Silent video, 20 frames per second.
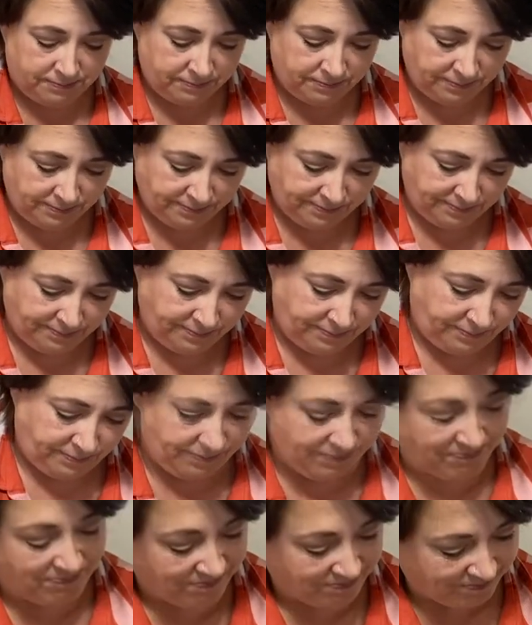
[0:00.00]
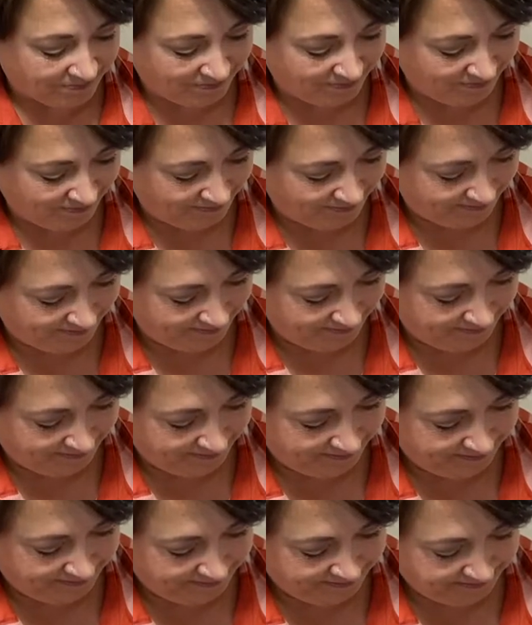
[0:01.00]

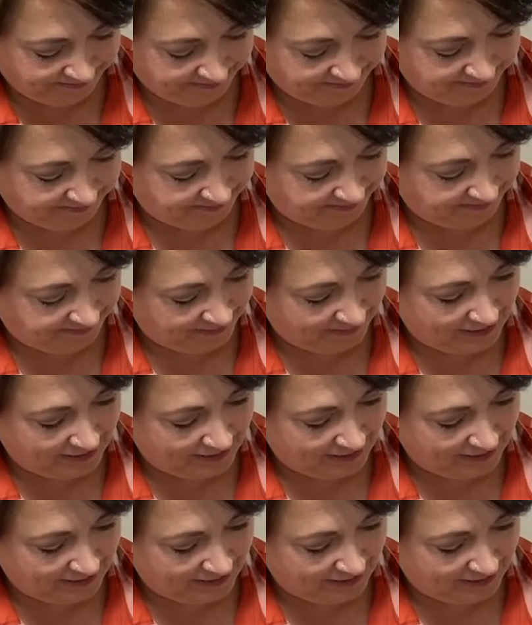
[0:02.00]
(no one is talking)